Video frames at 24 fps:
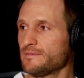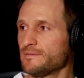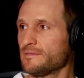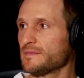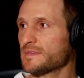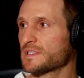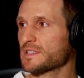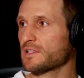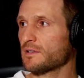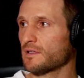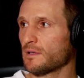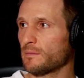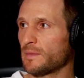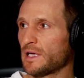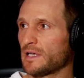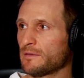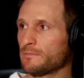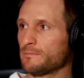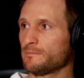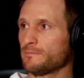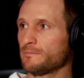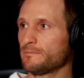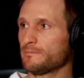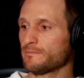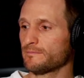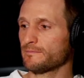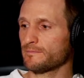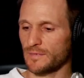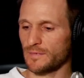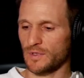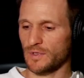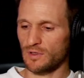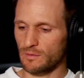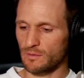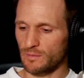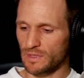Let's go to the mountain.
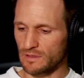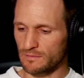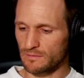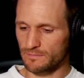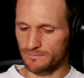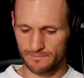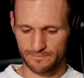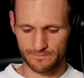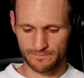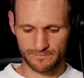Go to the mountain.